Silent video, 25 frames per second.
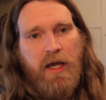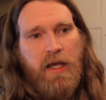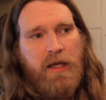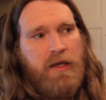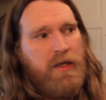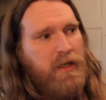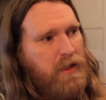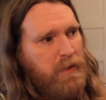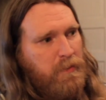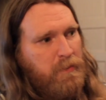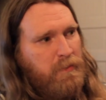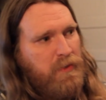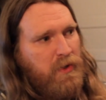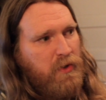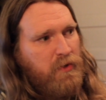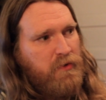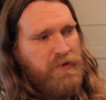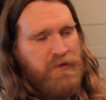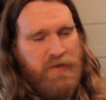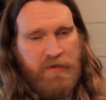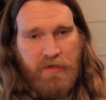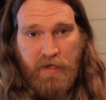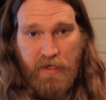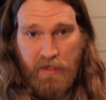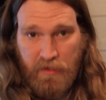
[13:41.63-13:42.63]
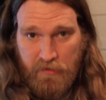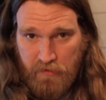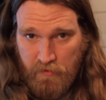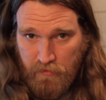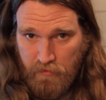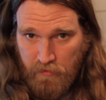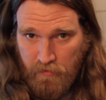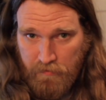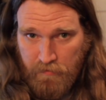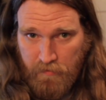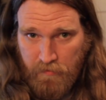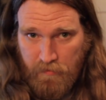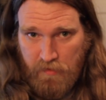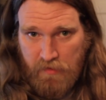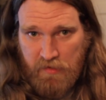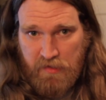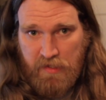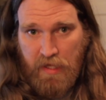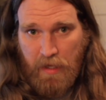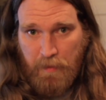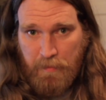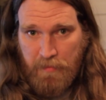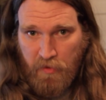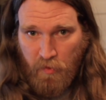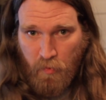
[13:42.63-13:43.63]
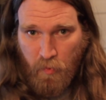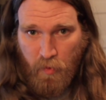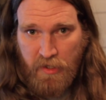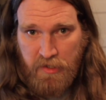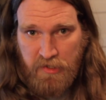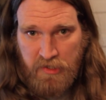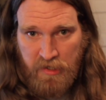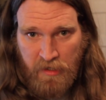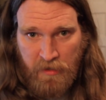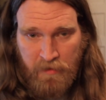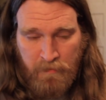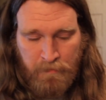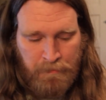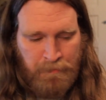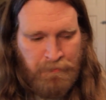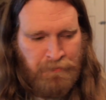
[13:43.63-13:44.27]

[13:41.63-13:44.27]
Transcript: and he builds the next little step in the widget.